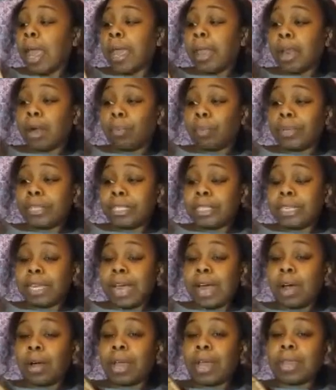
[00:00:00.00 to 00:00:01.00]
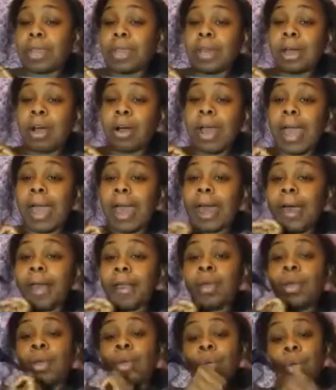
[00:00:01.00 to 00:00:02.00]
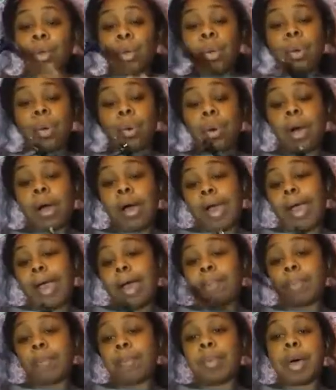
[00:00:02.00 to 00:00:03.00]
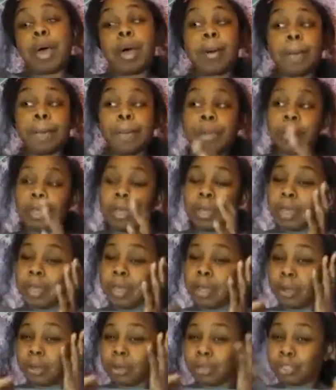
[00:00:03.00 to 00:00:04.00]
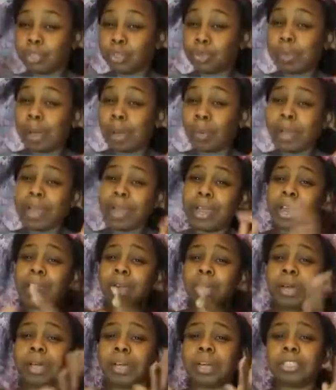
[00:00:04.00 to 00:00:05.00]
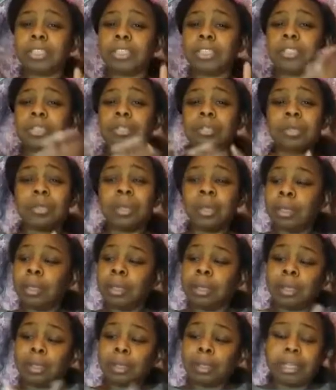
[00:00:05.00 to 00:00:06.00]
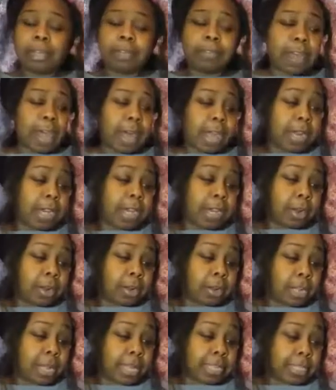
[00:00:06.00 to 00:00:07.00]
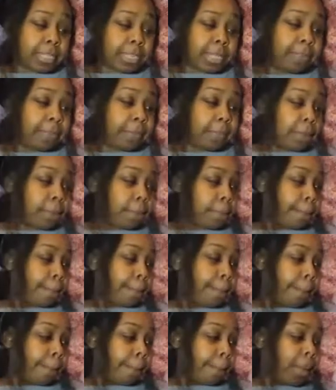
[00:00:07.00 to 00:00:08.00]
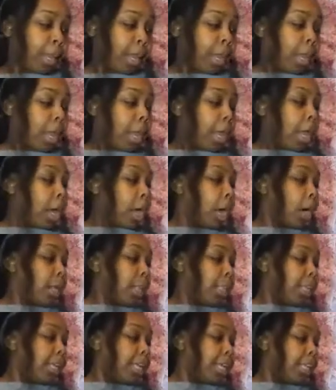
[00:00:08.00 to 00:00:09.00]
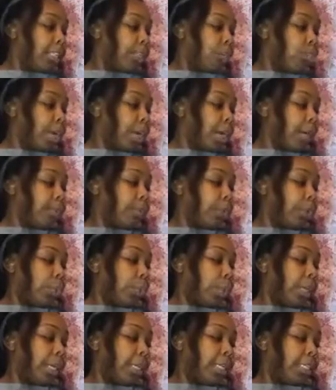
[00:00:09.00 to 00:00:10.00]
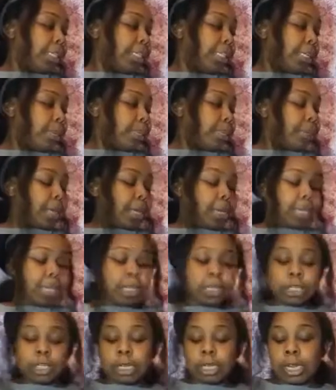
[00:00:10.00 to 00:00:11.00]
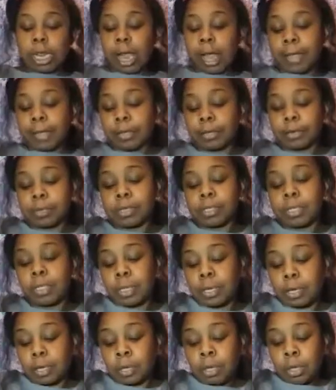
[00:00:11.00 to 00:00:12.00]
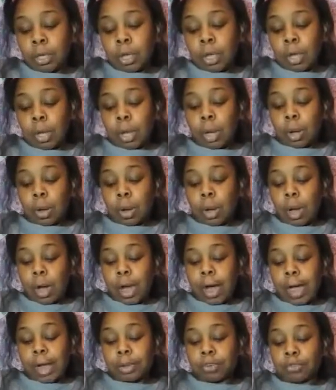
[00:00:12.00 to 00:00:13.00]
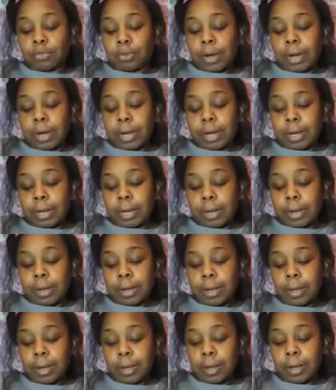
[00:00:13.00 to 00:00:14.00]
and I'll rinse it out, and then I'll add a half a pump to my wet hair, and I'll just leave that in there as a leave-in. On the days where I'm doing a deep conditioning, I use the hydrating